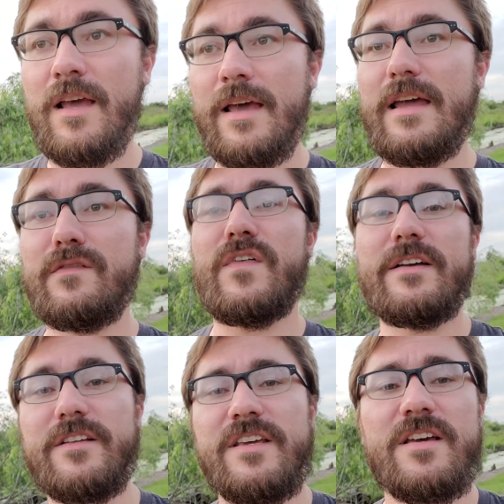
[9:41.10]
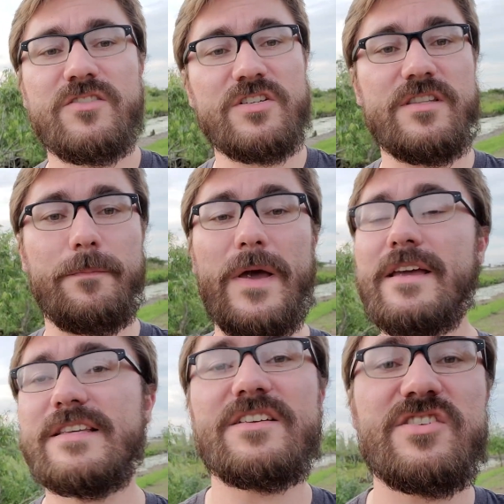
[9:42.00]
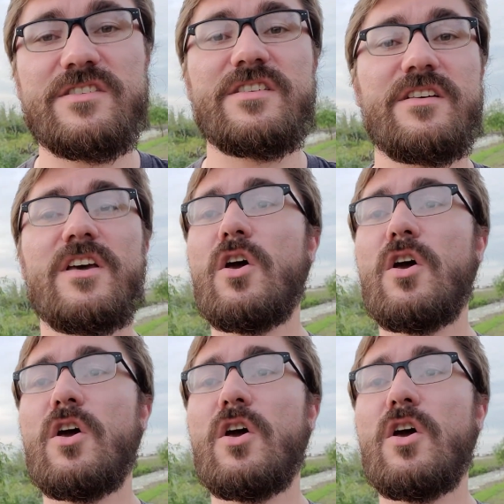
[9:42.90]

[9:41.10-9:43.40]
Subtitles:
And finally, just to pay attention to